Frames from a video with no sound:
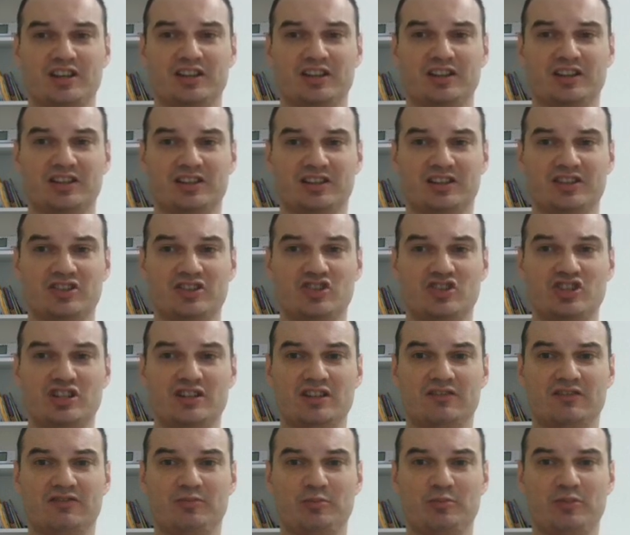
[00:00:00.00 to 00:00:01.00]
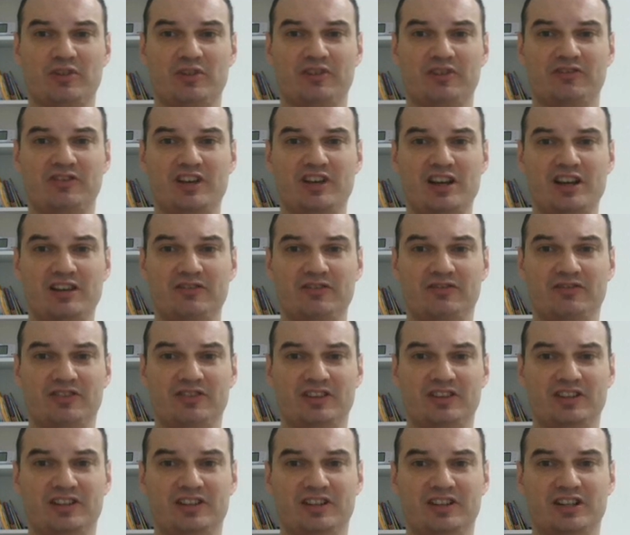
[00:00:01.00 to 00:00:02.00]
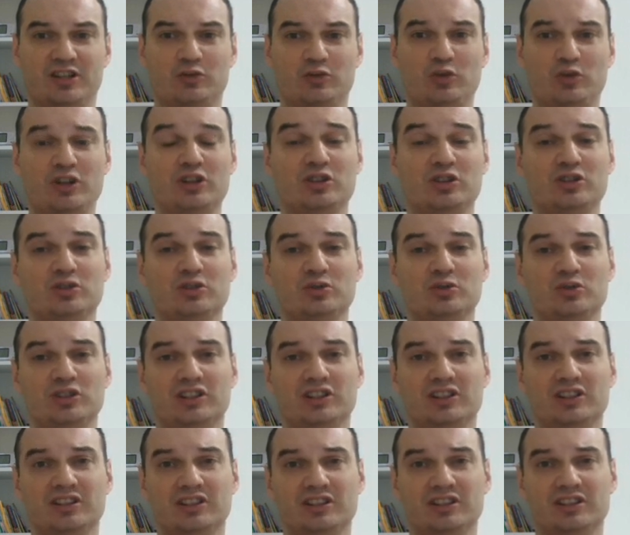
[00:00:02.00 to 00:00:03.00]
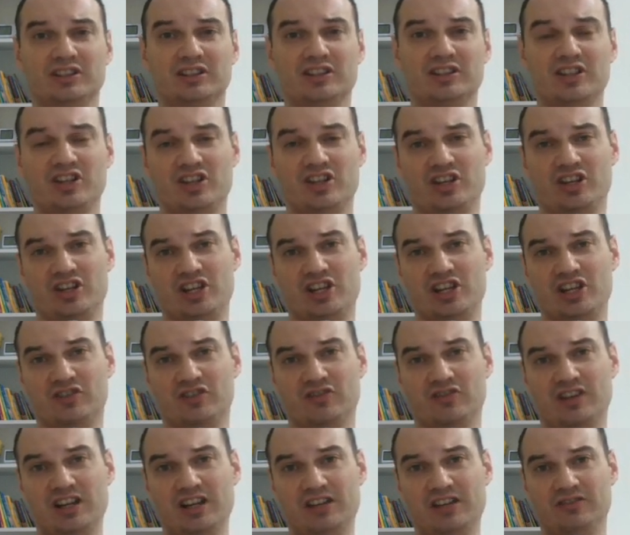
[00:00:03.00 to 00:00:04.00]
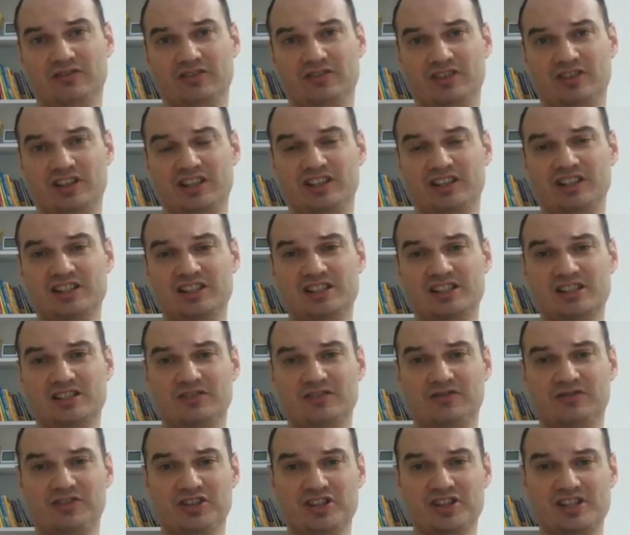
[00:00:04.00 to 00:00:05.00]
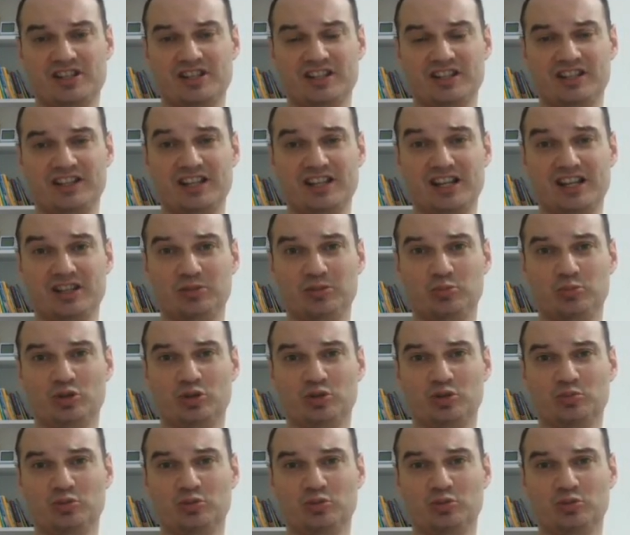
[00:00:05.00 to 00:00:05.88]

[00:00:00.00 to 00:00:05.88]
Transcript: gf5, queen to h5, and this is first non-pawn